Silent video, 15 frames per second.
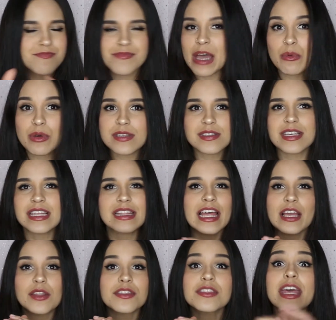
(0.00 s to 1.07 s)
That was it.
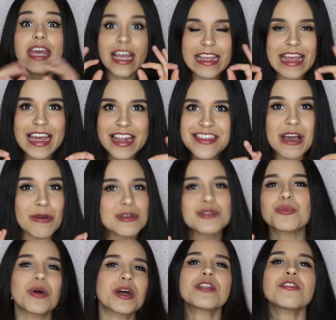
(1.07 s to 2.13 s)
Like, again, that was
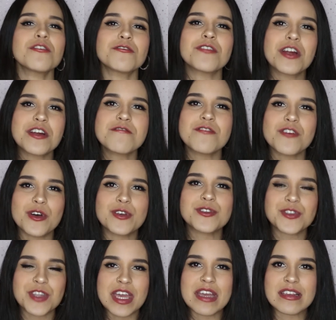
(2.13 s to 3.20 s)
one of the very first
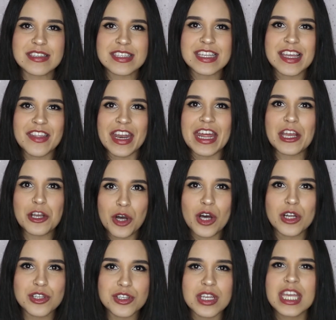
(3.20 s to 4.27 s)
things that I
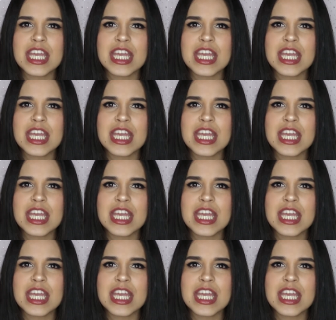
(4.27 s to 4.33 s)
got.